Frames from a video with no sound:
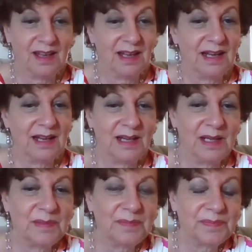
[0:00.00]

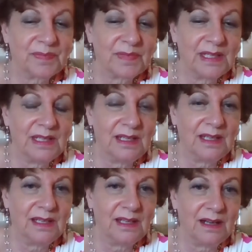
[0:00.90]

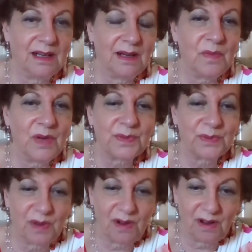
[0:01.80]
on what's
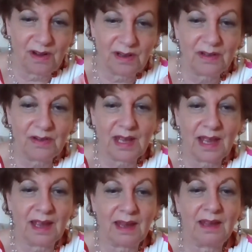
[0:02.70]
wrong.
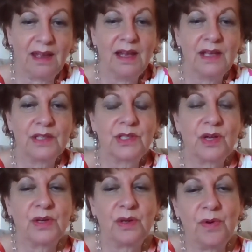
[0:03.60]
Okay, so
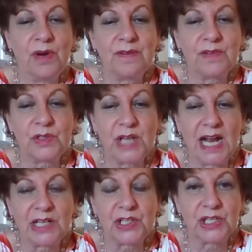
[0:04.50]
your point of
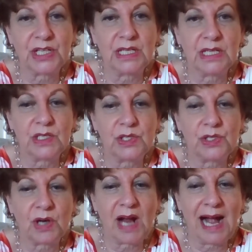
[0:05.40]
attraction is your
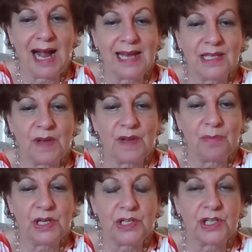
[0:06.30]
highest
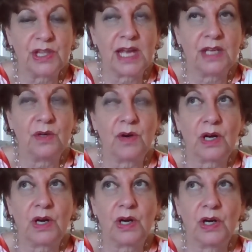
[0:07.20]
vibration that you are
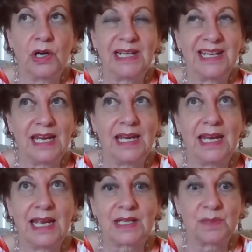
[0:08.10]
currently
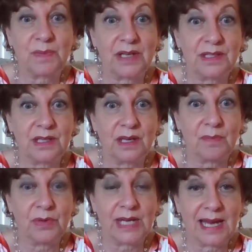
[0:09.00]
expressing and
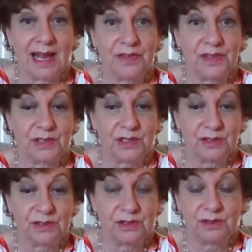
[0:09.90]
putting out there
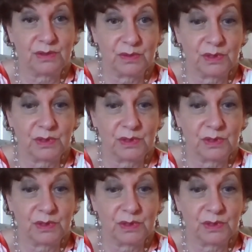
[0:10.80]
to the world.